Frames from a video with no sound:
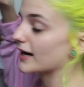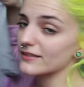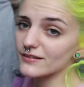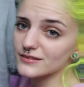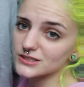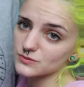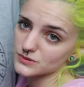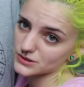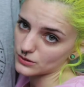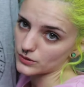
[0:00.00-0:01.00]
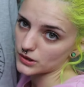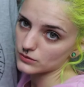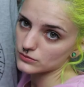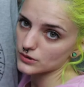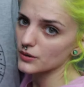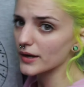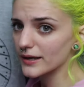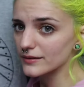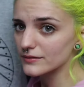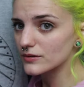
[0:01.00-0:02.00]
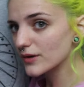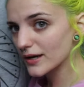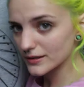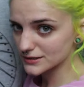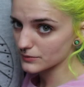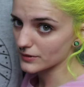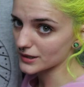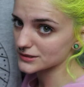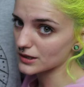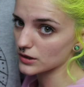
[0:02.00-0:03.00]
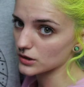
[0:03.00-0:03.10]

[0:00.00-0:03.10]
I thought this was so cute. Okay, you cannot tell me that's not